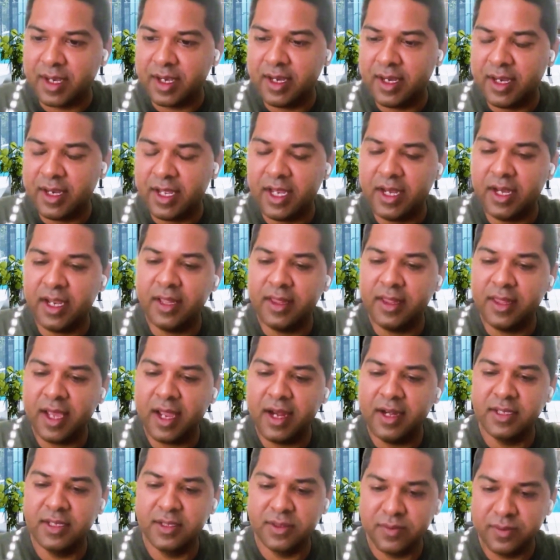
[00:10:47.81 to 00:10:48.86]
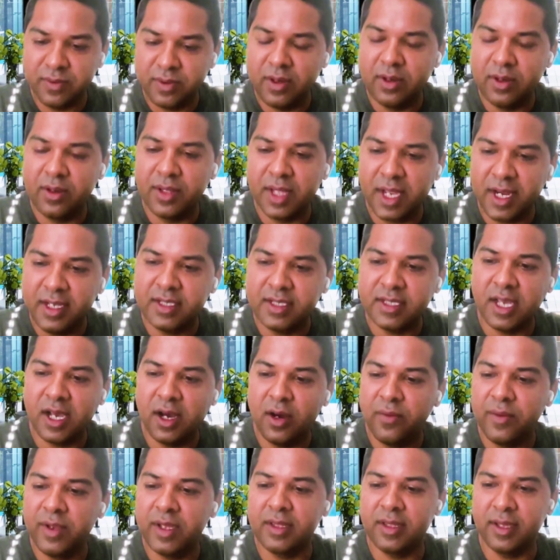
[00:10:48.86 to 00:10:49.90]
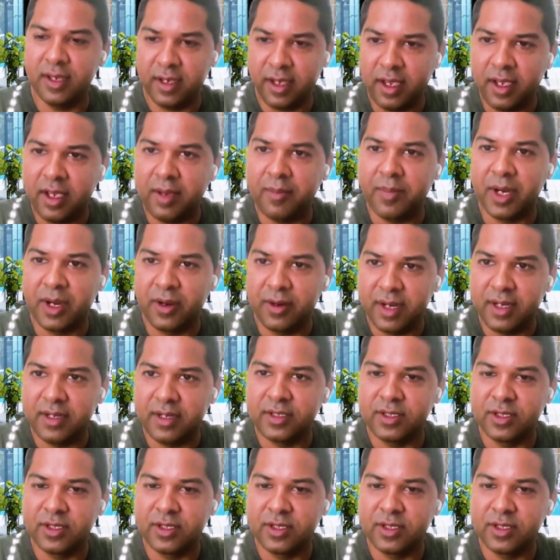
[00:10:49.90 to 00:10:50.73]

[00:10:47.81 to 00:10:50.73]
right mm-hmm. and and that is that is how we are thinking about it